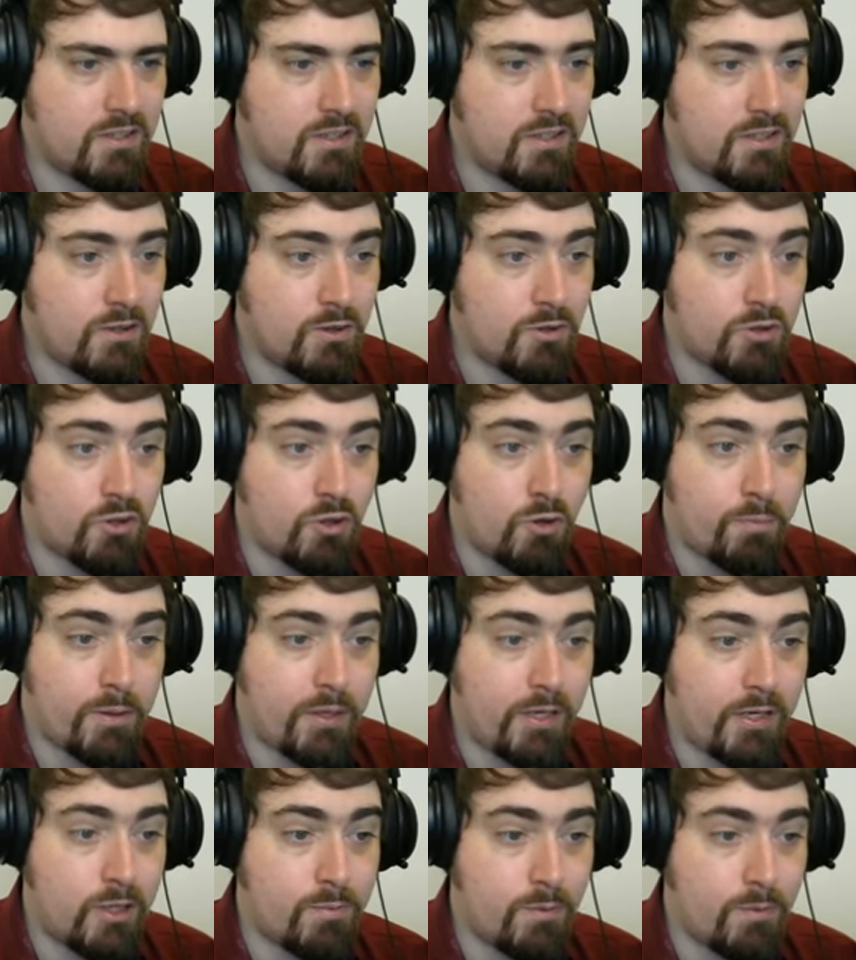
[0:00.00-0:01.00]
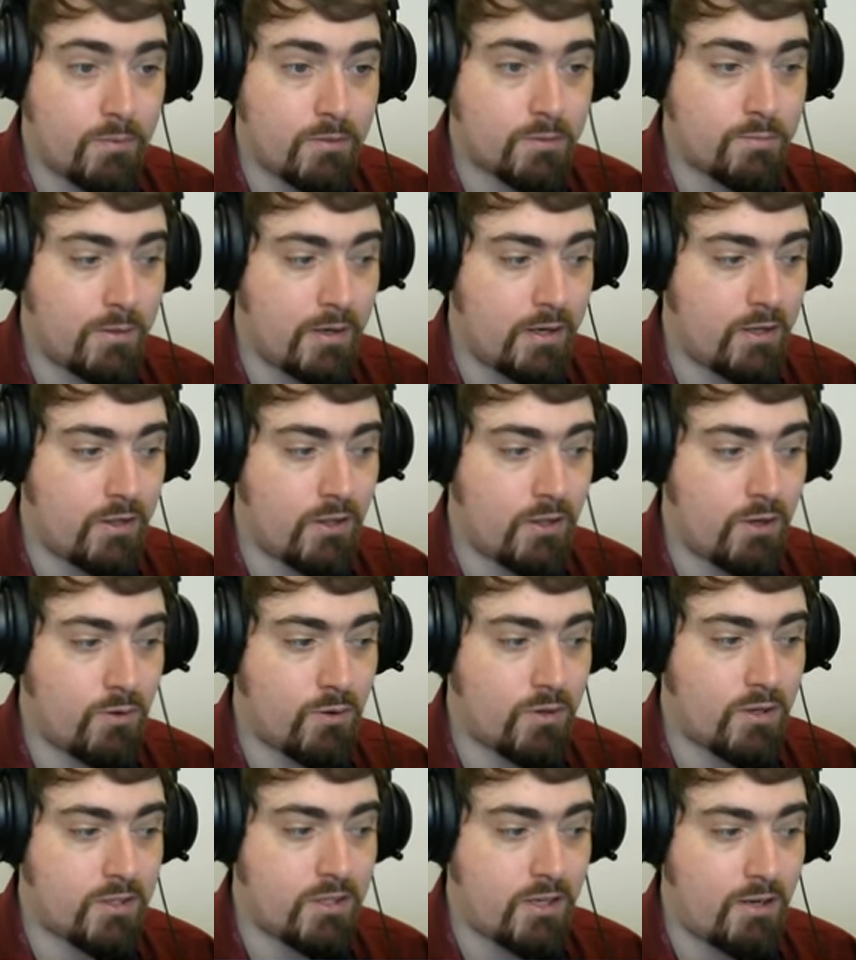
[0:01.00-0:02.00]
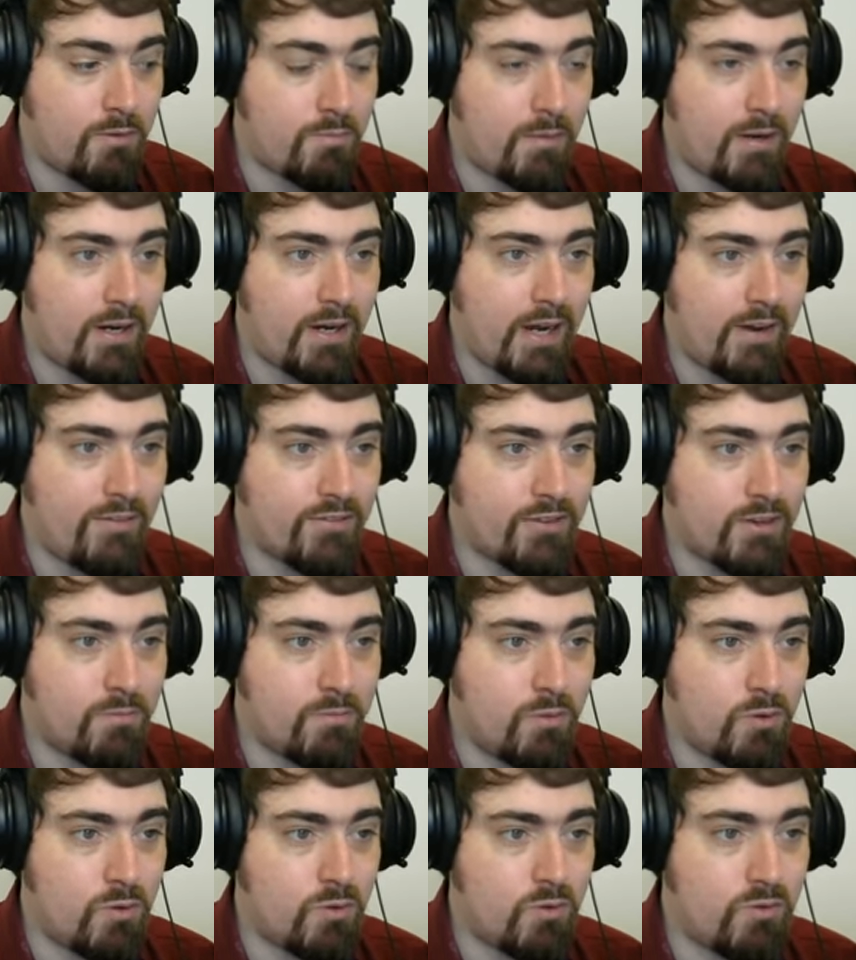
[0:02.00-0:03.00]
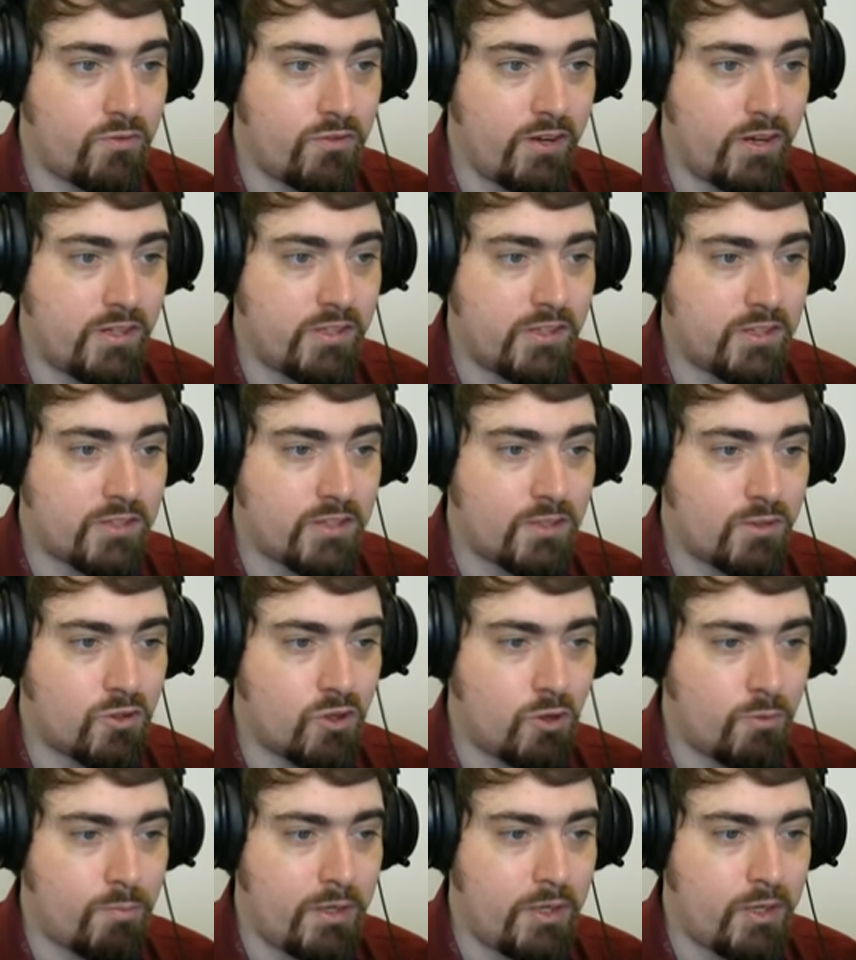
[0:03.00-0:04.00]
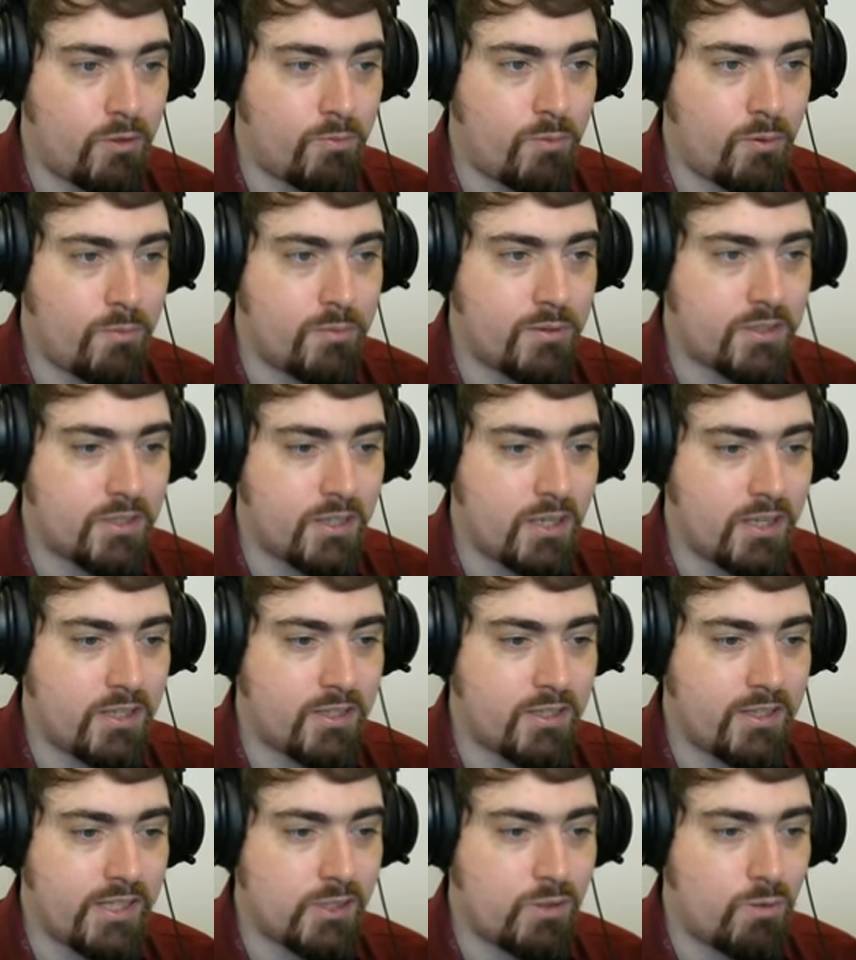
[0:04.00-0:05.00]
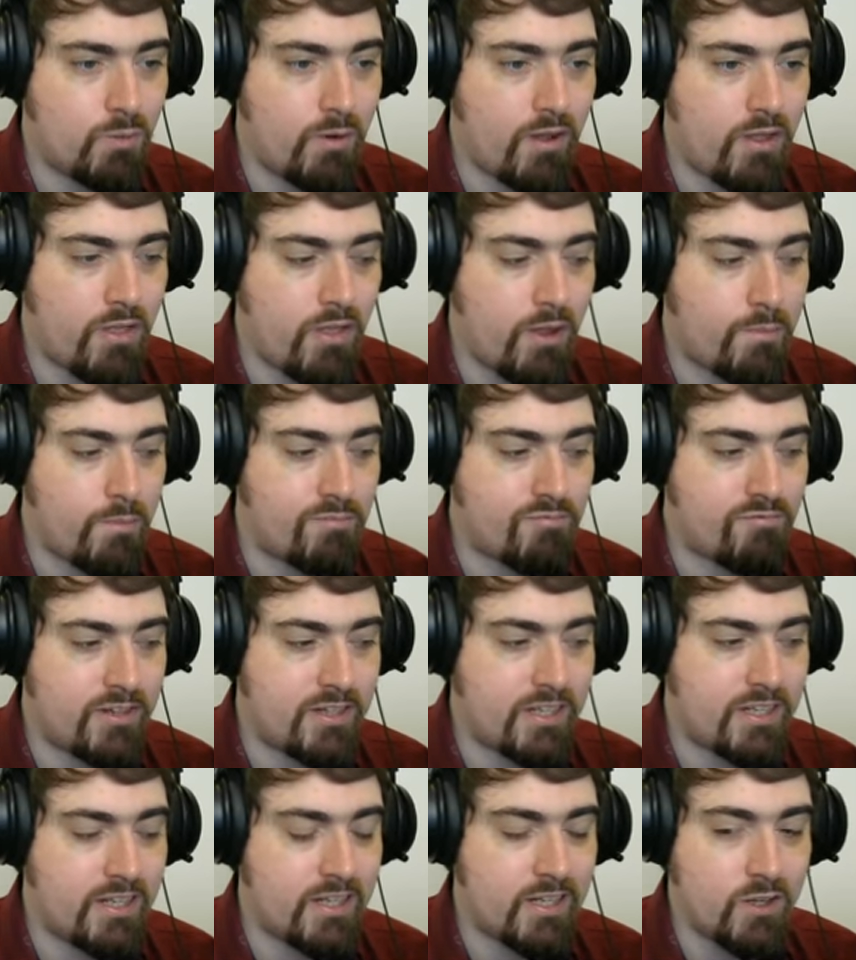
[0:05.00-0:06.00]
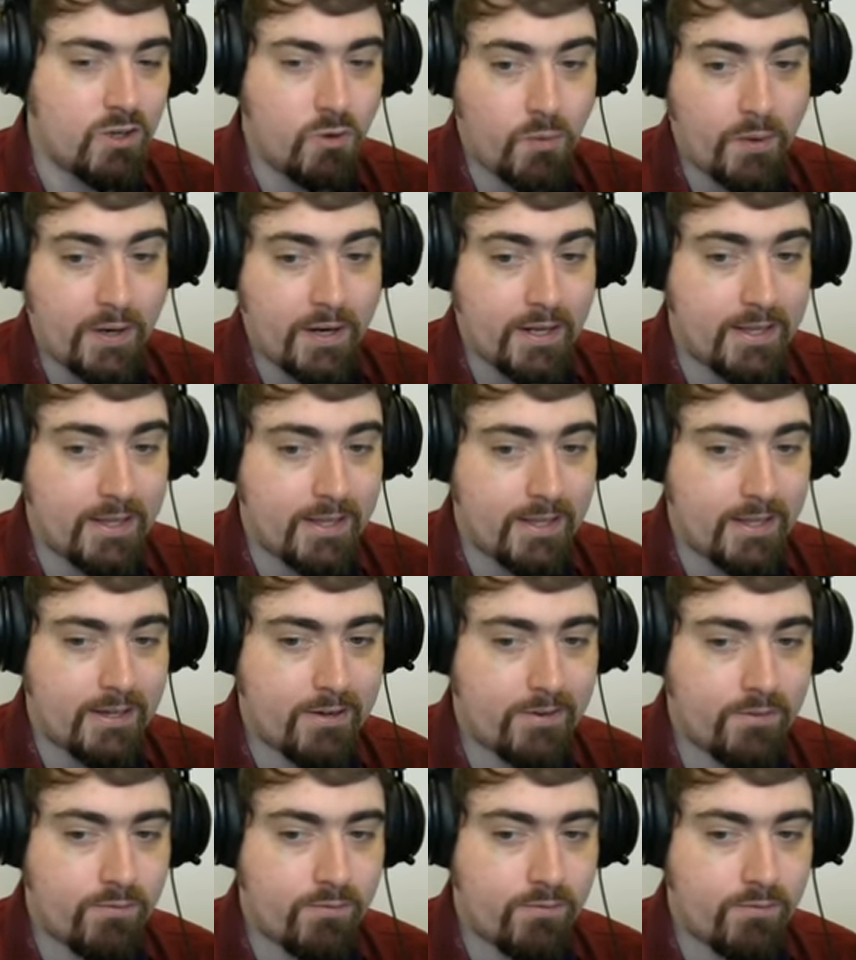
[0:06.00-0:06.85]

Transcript: Those torpedo bombers might though, Good sight might have to move unless those torpedo bombers are dealt with pretty quickly.